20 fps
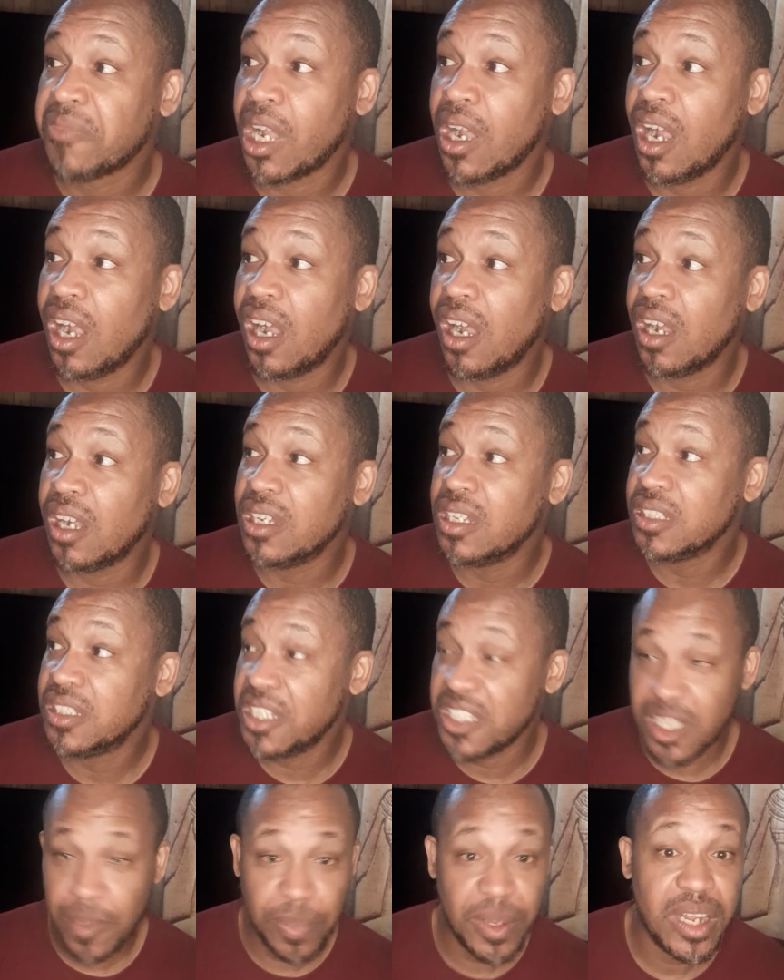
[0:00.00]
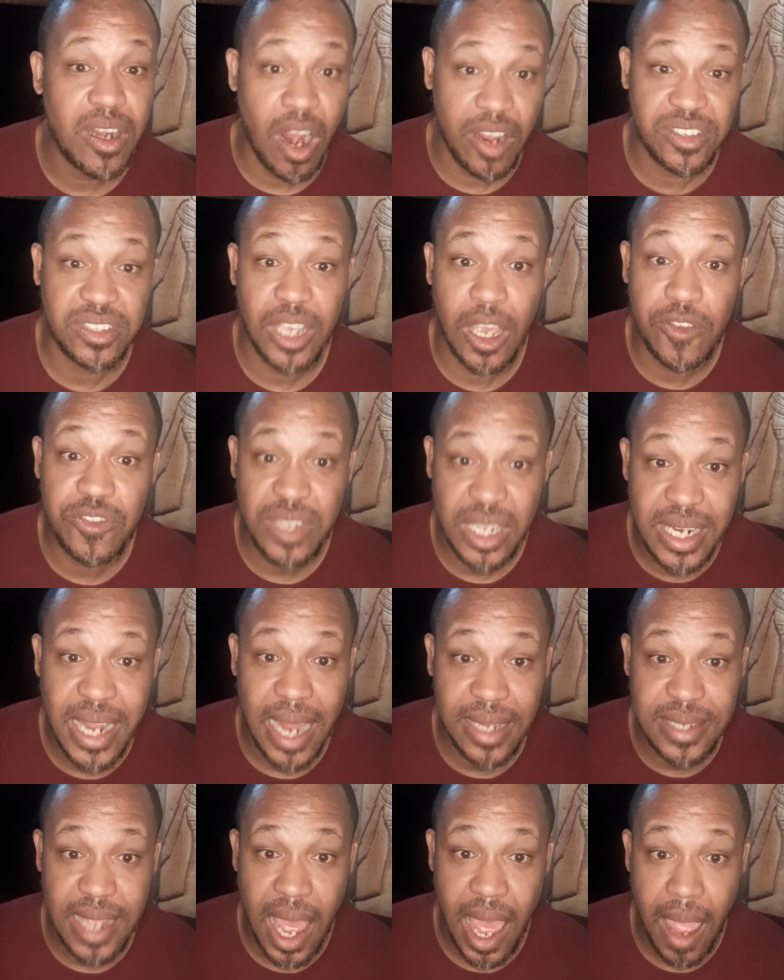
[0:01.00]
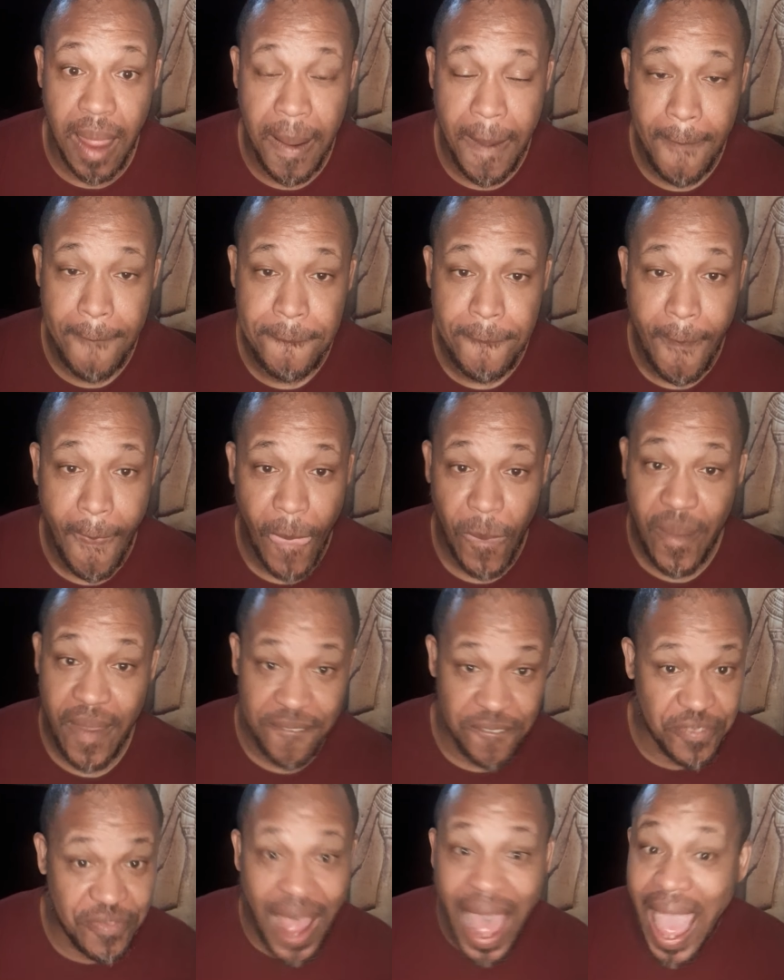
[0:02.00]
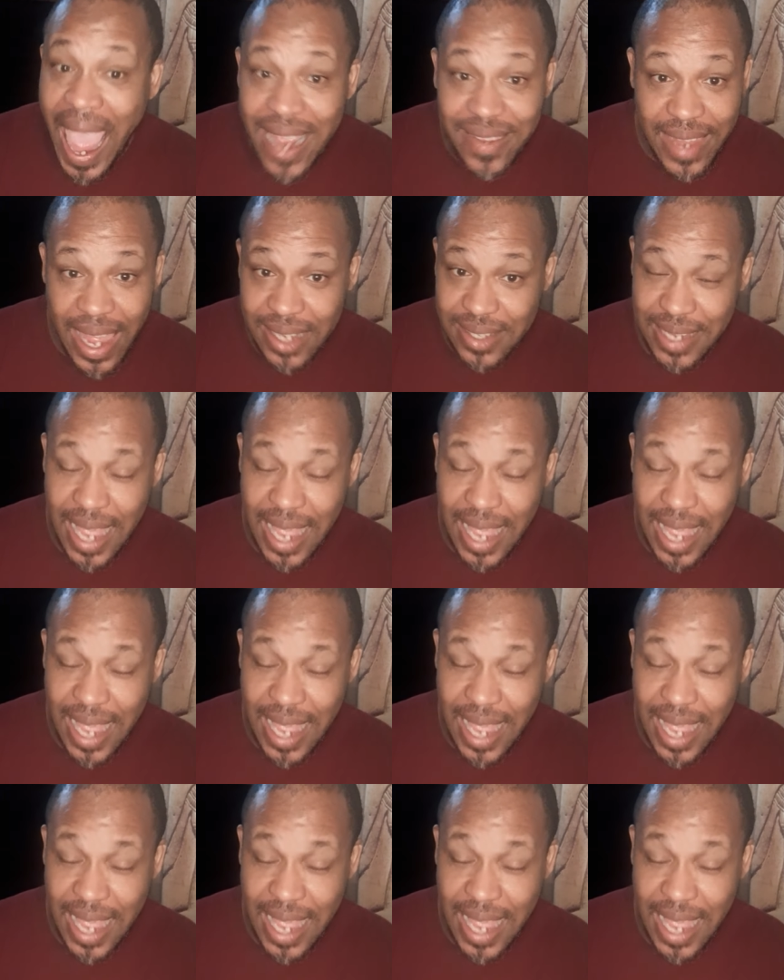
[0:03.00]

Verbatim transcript: uh, discipline ourselves in that time and find that